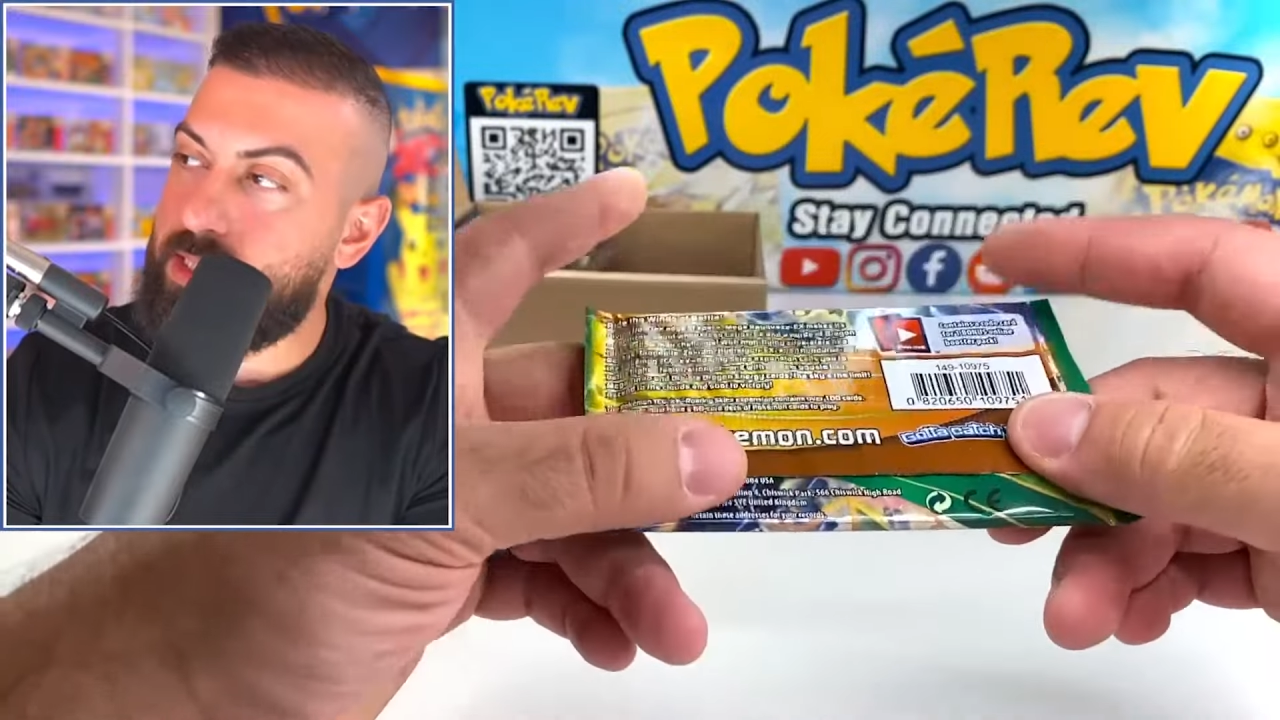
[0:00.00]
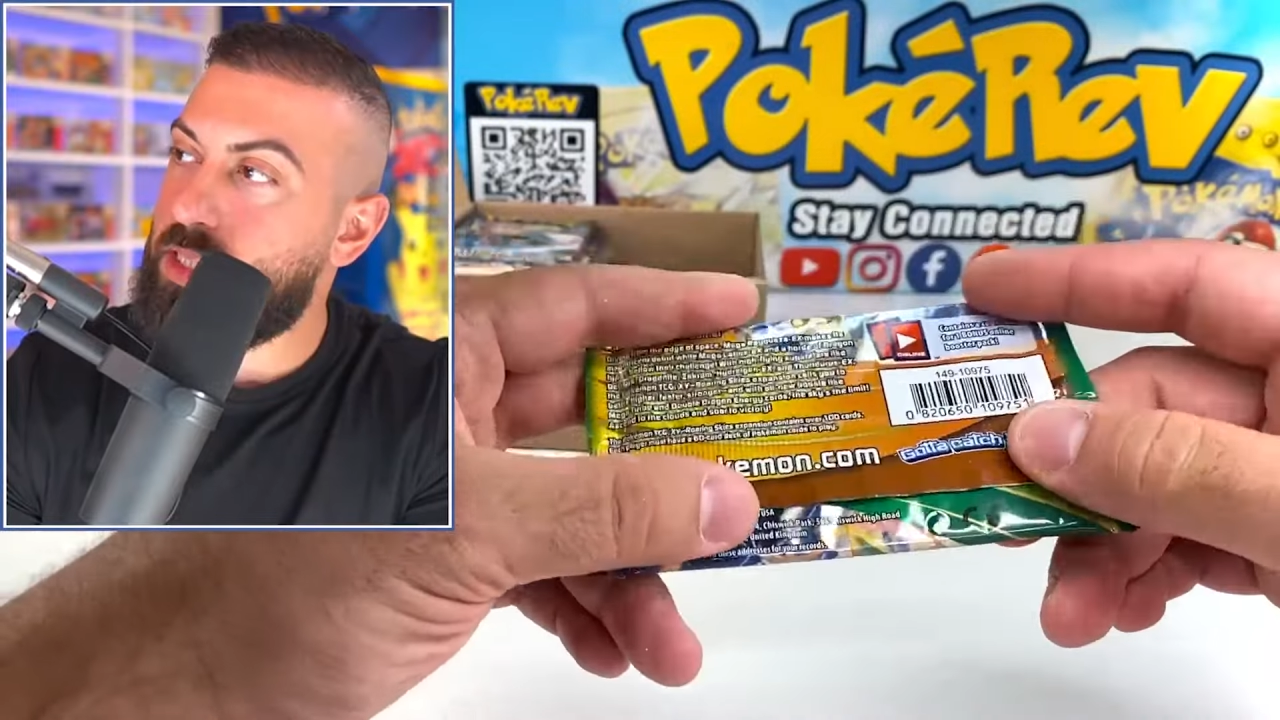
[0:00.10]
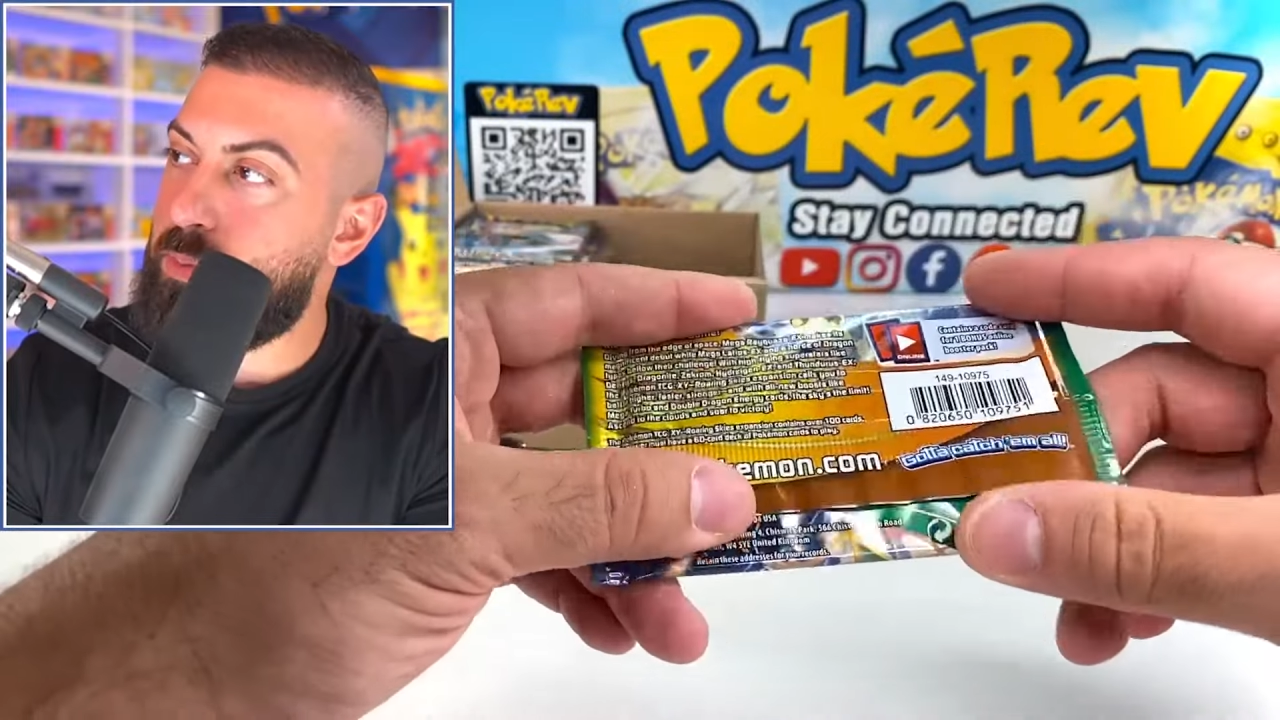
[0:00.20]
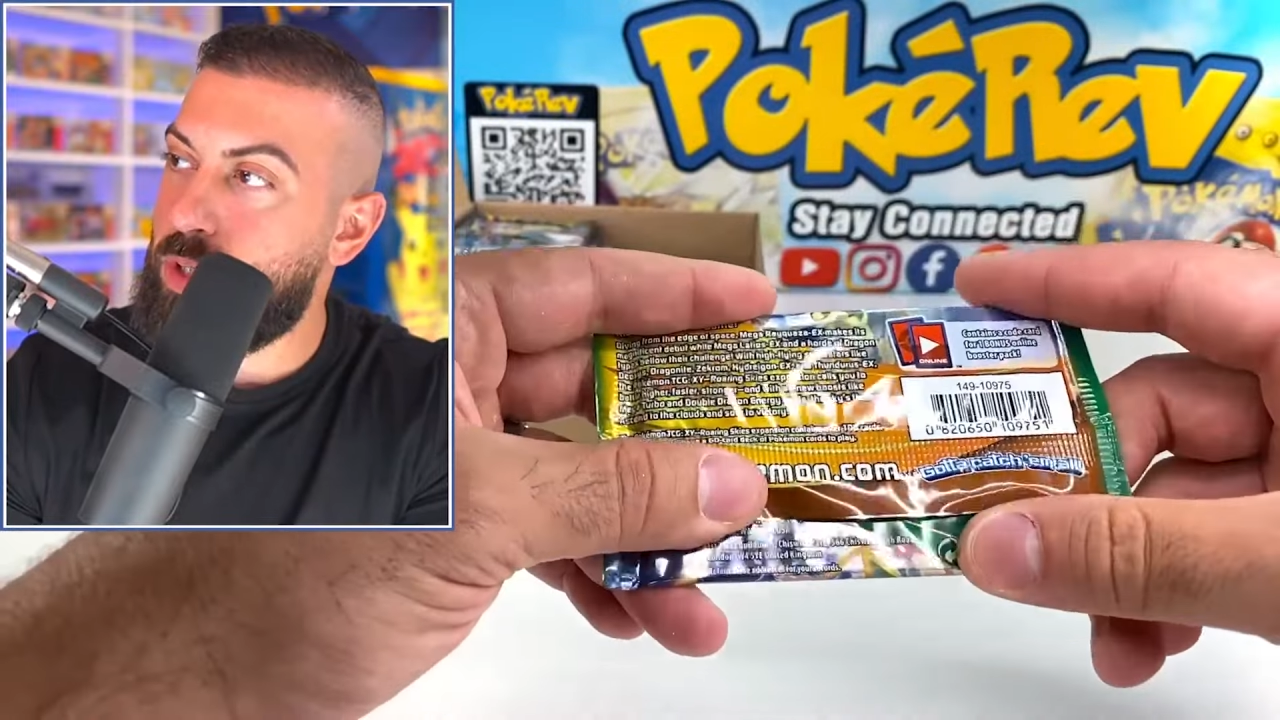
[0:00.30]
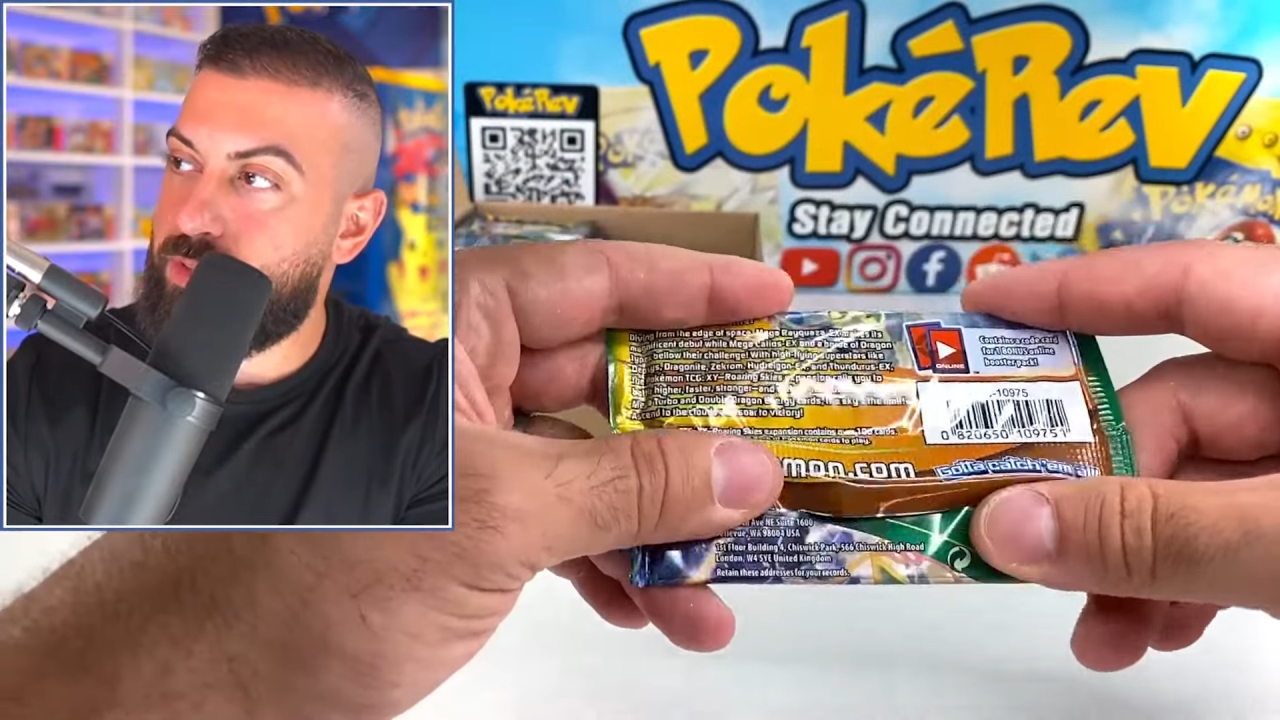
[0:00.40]
is
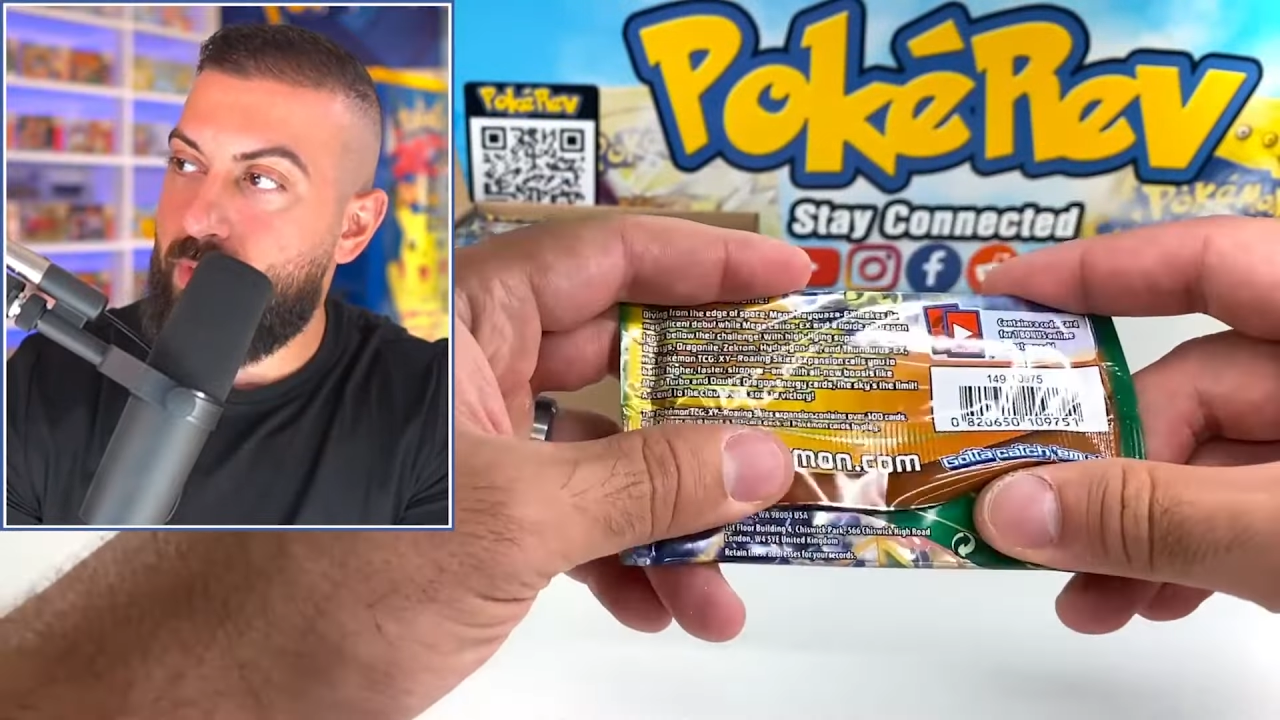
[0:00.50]
the most